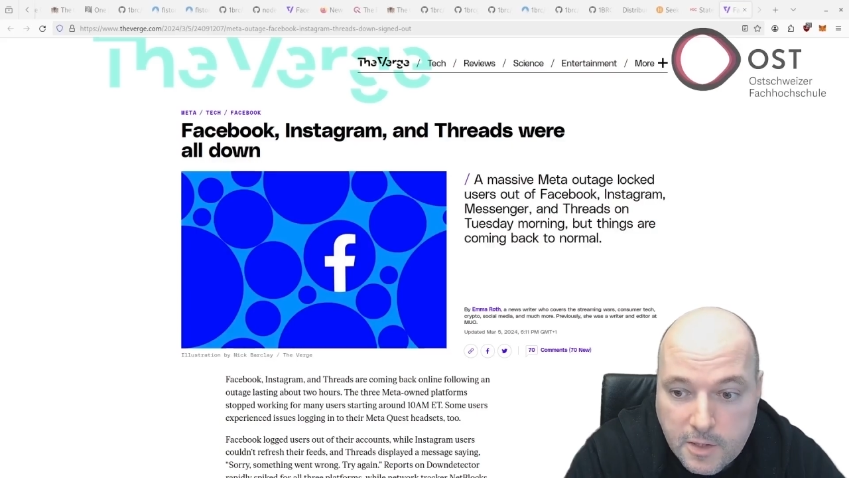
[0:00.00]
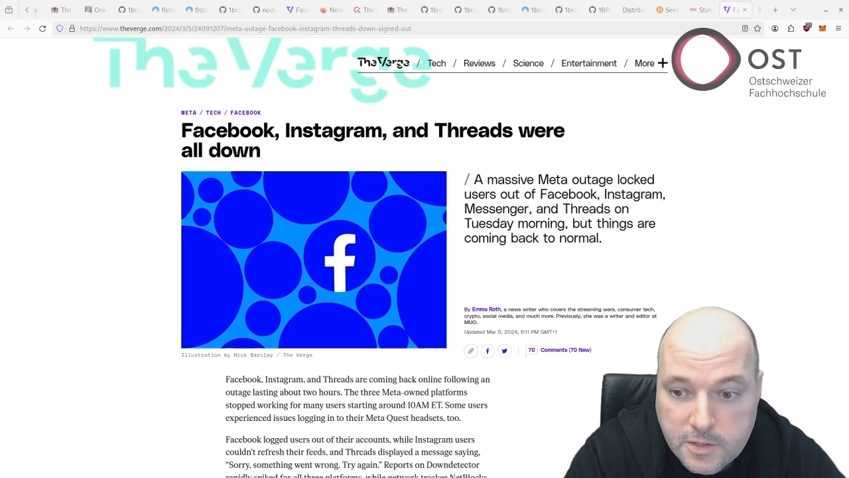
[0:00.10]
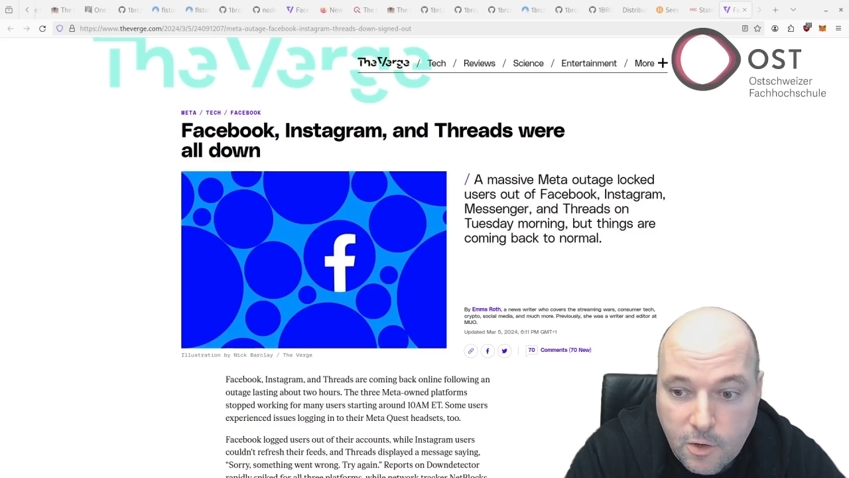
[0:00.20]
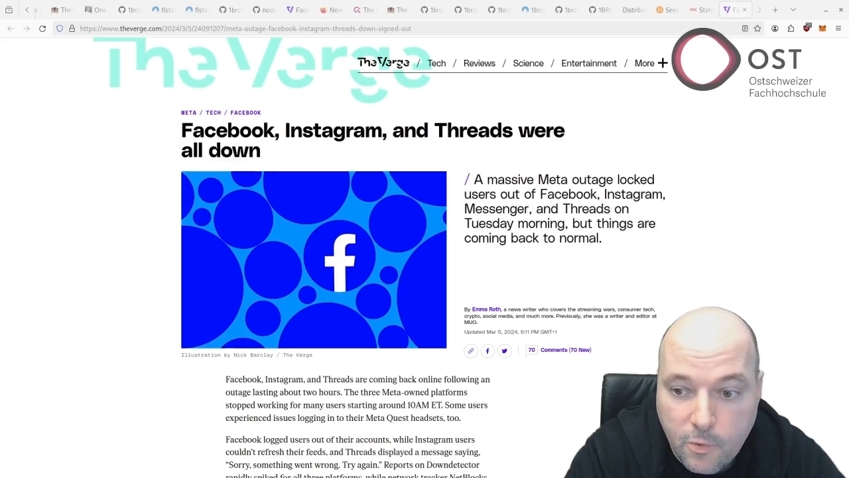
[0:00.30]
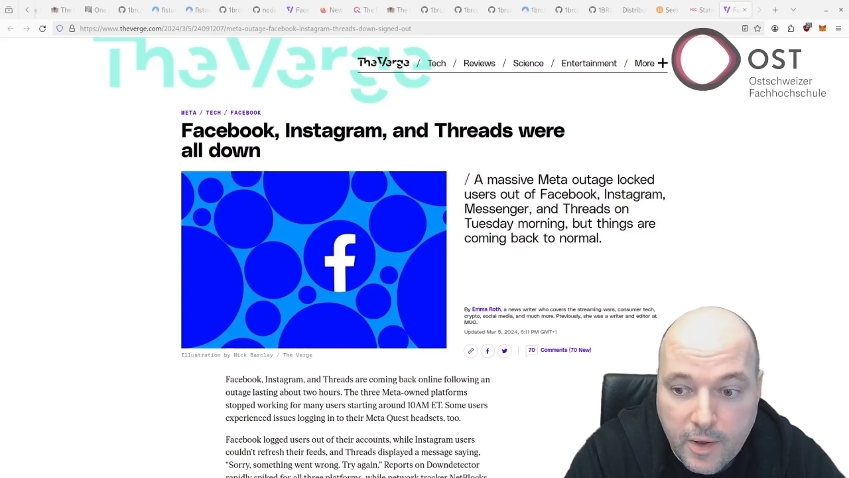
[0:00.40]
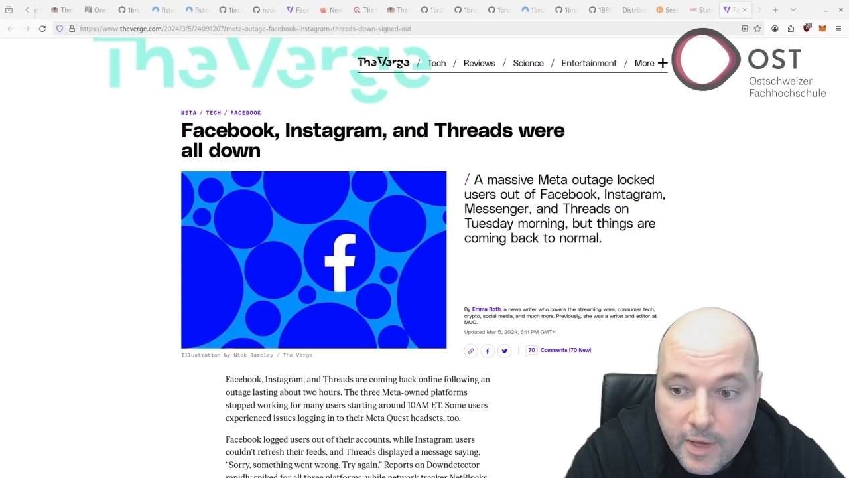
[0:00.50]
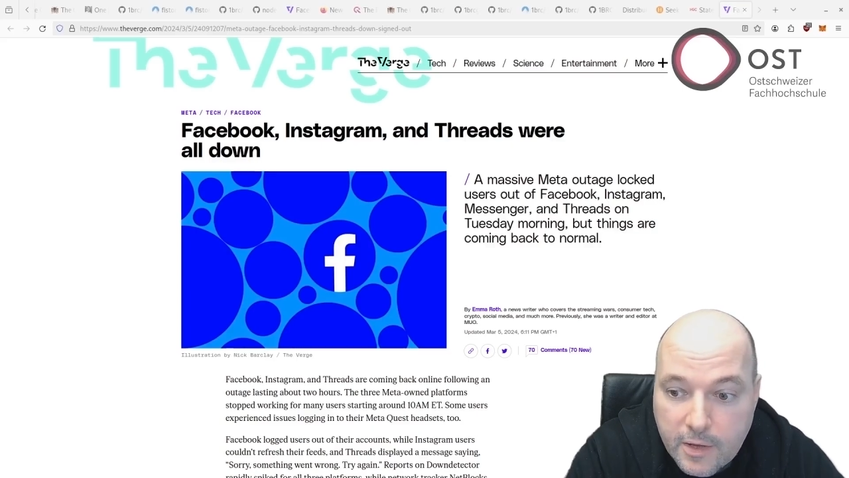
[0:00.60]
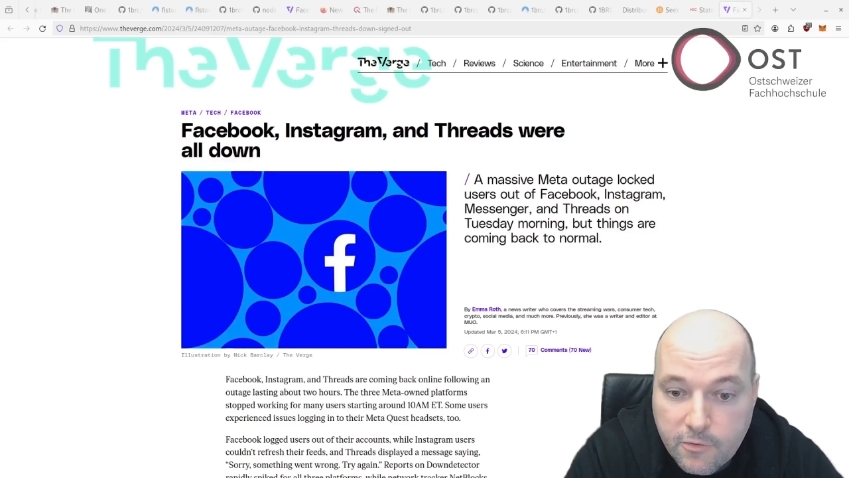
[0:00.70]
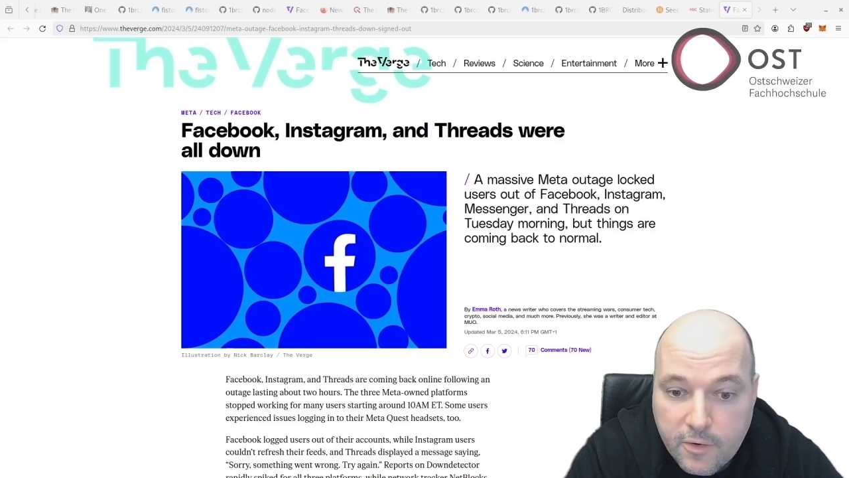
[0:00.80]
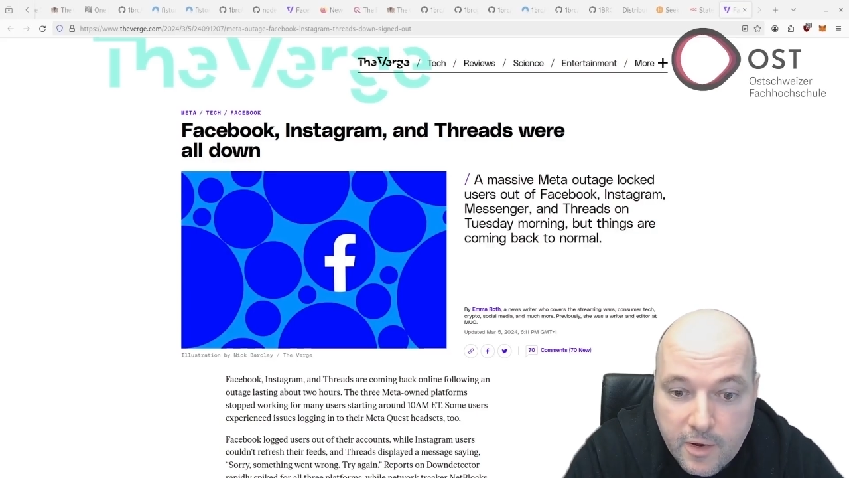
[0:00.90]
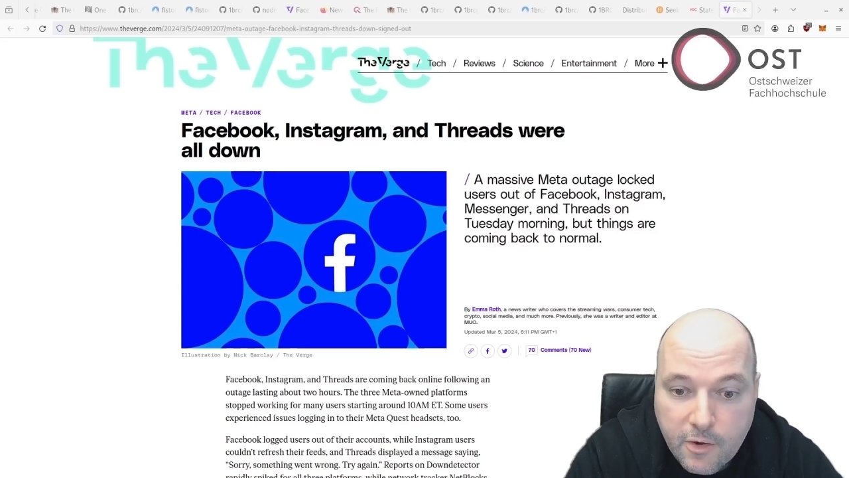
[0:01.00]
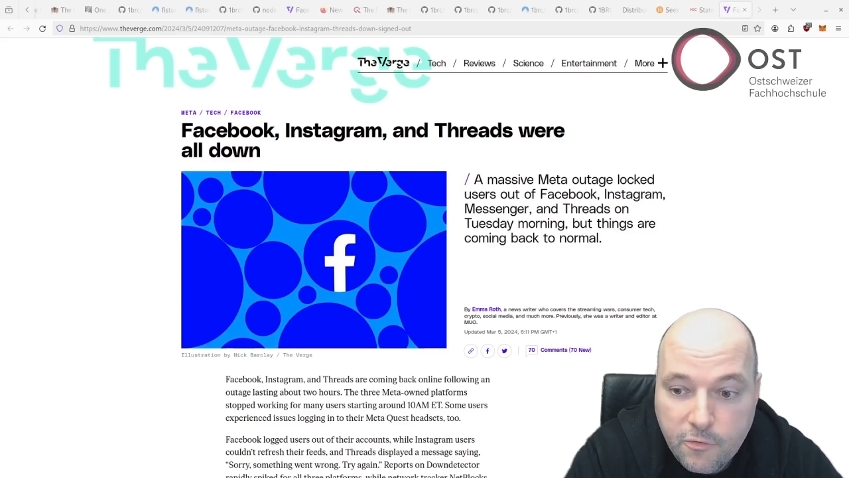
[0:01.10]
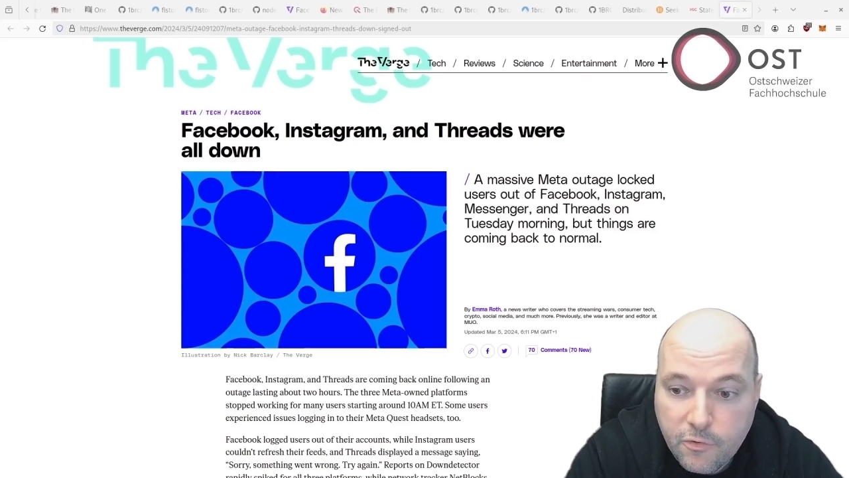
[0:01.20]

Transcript: So even if